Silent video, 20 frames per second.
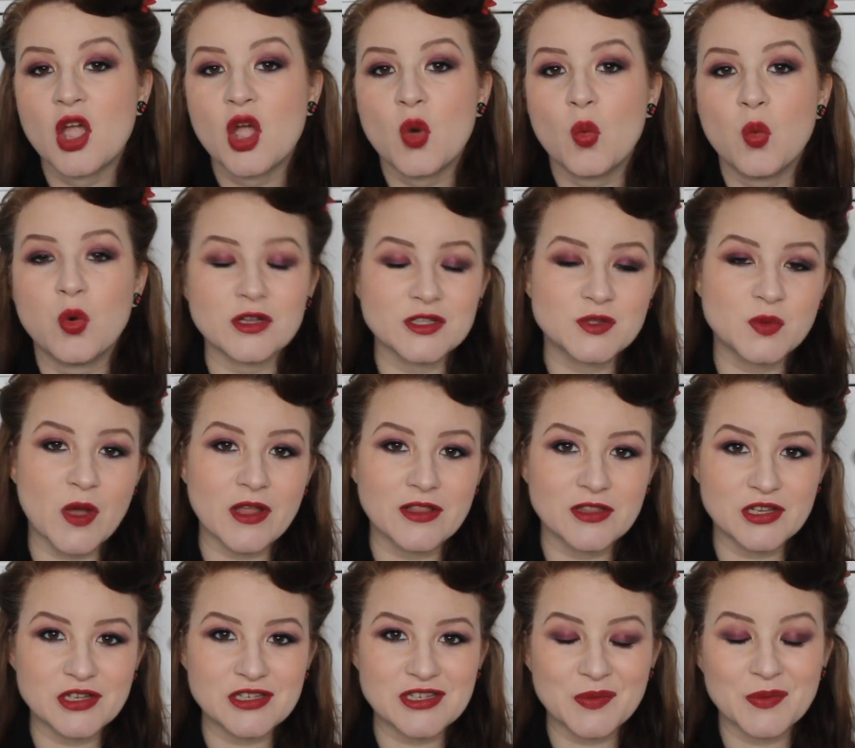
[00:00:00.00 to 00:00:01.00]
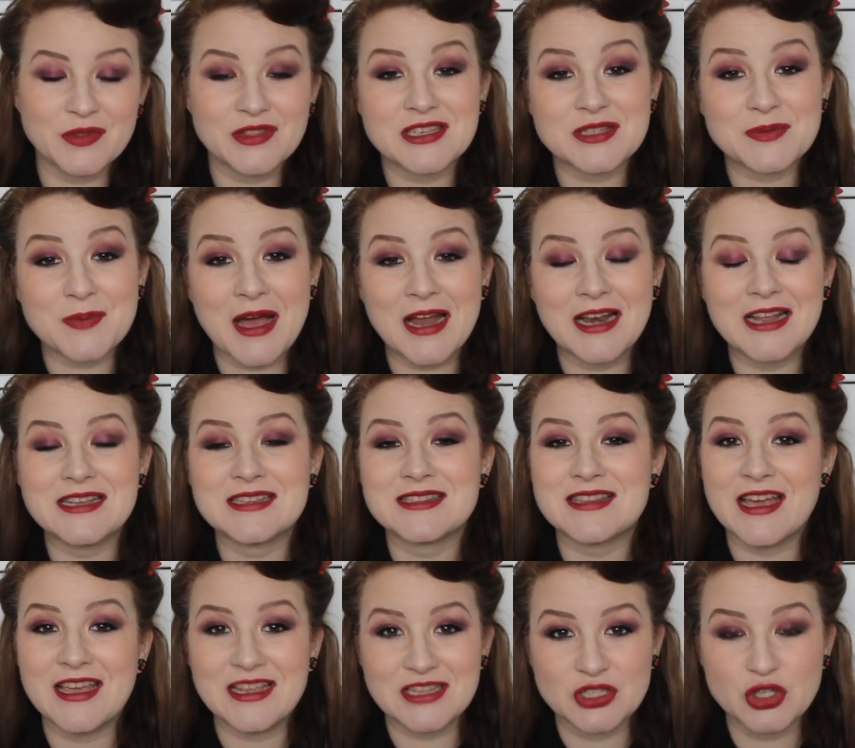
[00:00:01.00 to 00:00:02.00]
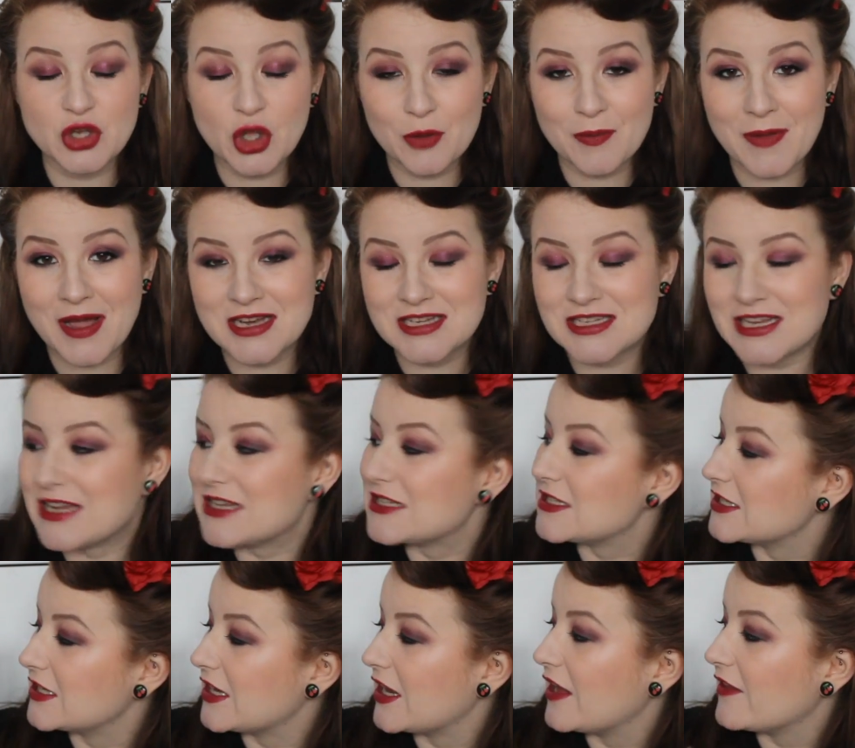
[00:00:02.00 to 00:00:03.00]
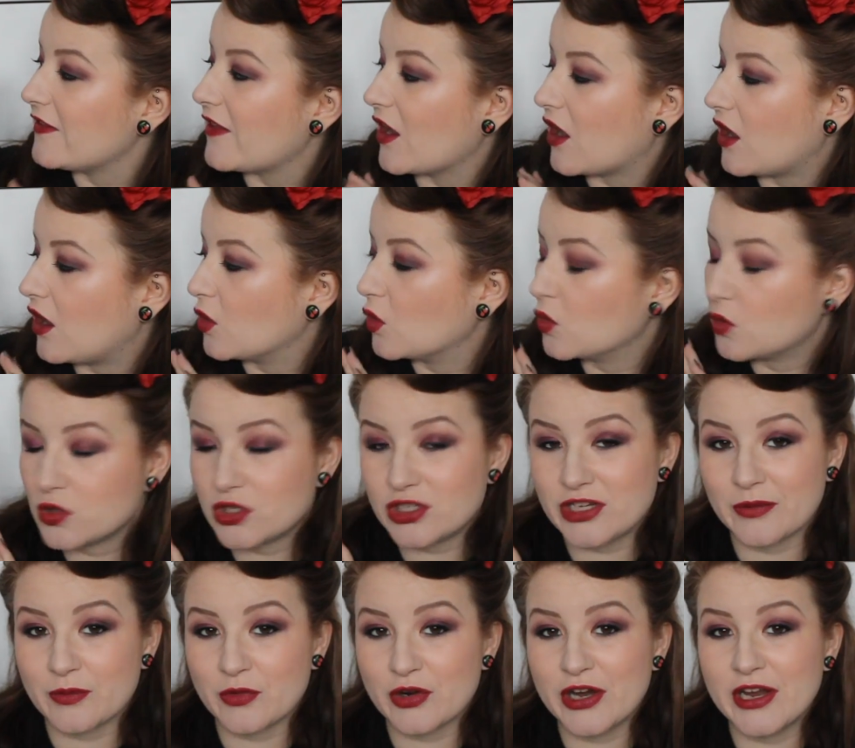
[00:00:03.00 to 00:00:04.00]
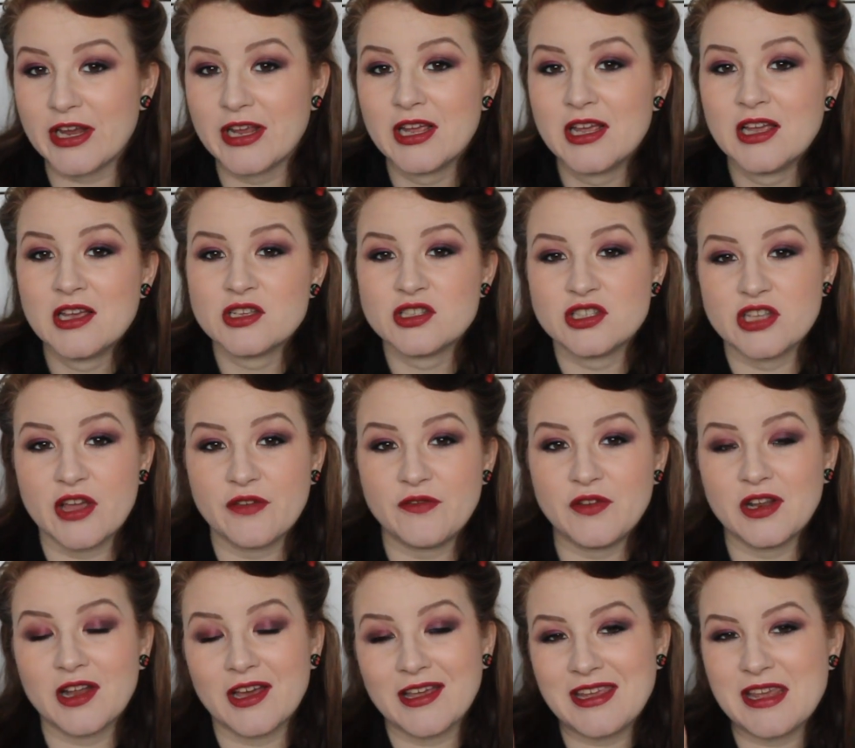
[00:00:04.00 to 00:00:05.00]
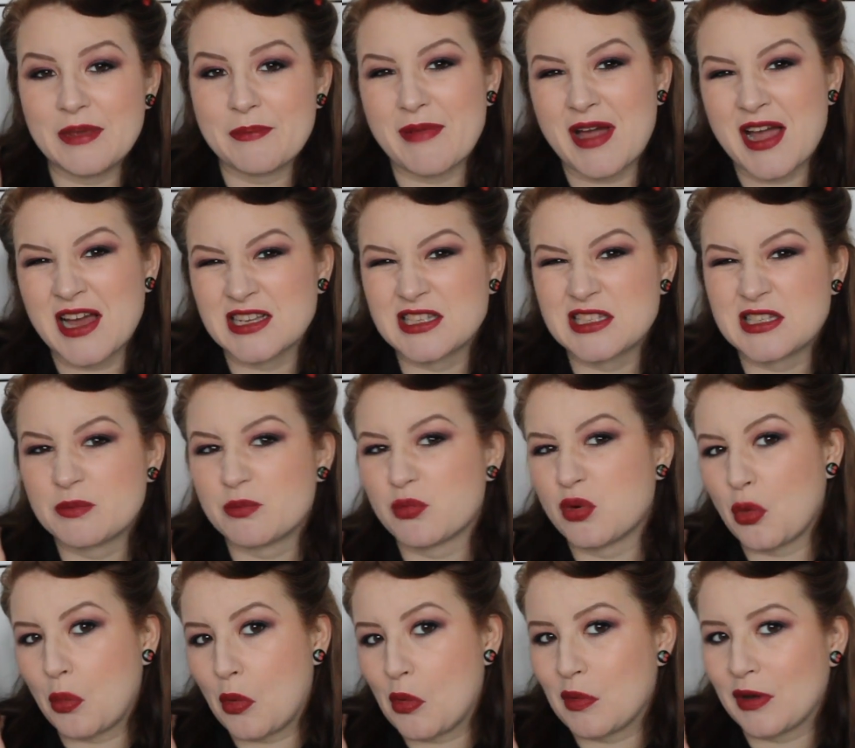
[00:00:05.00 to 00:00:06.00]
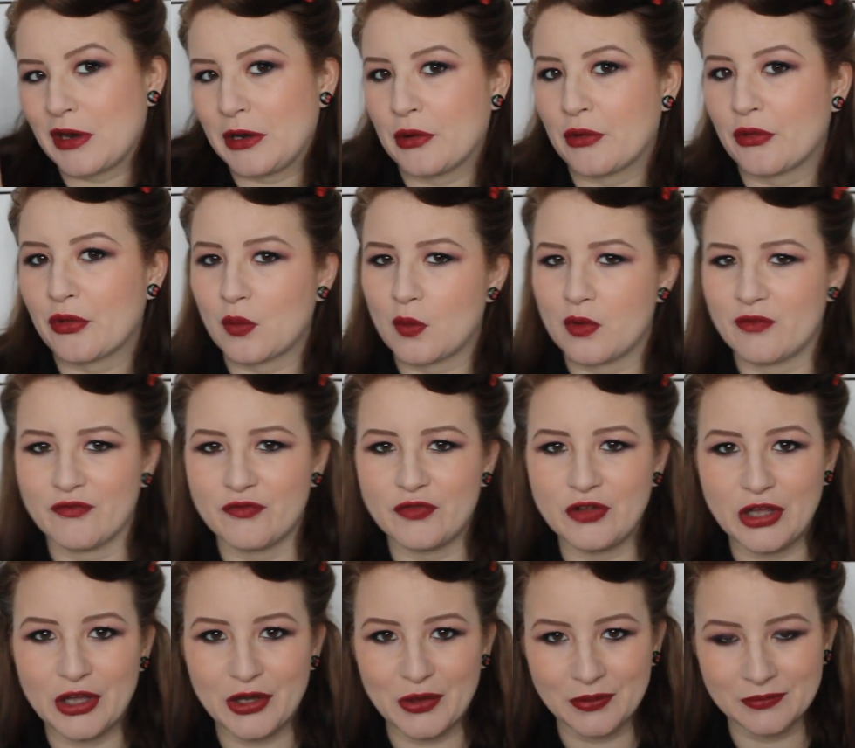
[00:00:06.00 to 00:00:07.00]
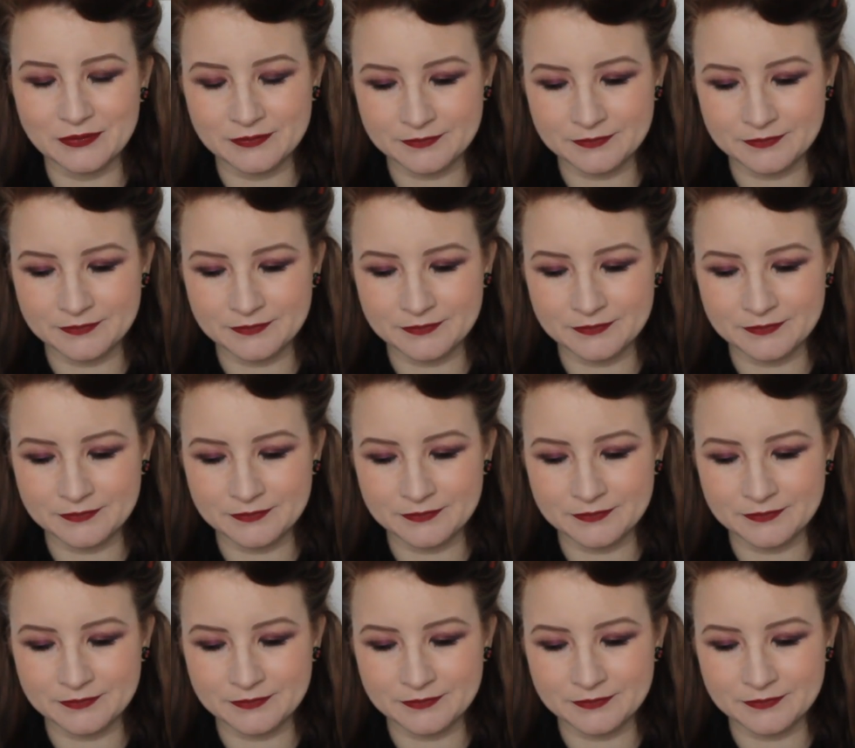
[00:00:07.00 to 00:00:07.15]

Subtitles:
What's worth noting with this palette is there is no matte shades in here, they are all shimmery, so if you like your mattes, probably not the one for you.